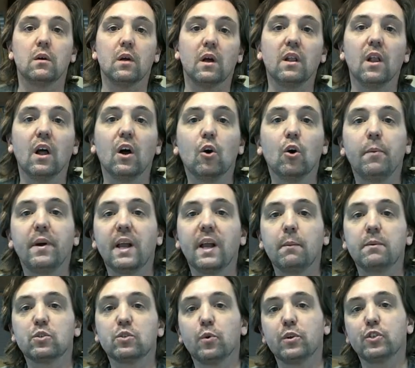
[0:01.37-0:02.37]
Hello, my
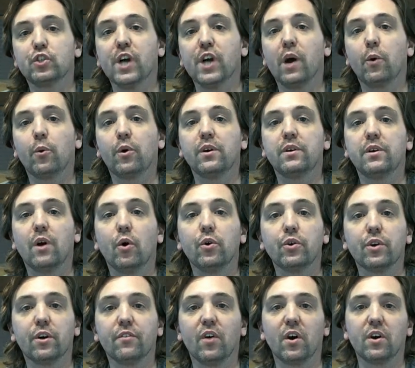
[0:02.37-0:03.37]
name is Rich Howard,
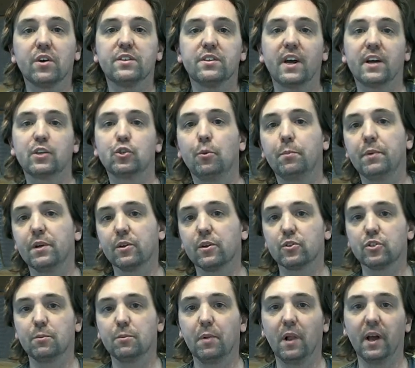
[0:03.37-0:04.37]
owner of Architectural Builder
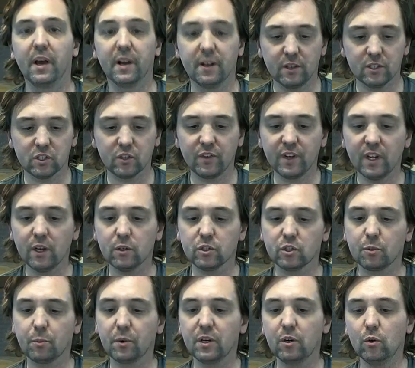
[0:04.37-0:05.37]
Supply, and this video
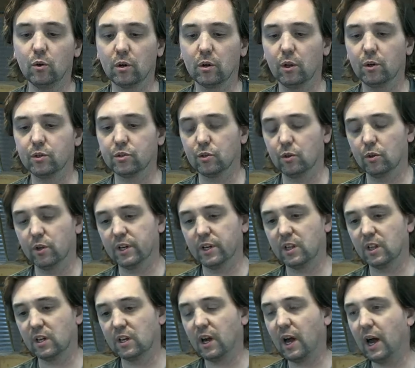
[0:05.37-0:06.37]
is to bring you a closer look at
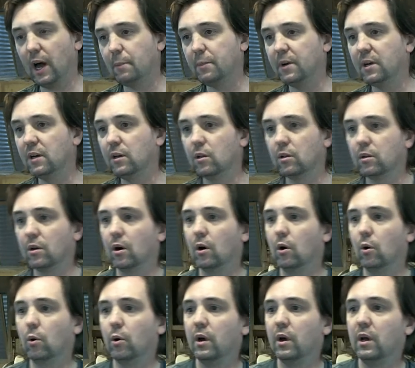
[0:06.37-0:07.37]
the Kaba
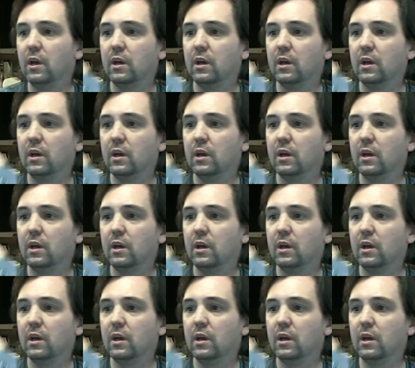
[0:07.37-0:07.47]
Ilco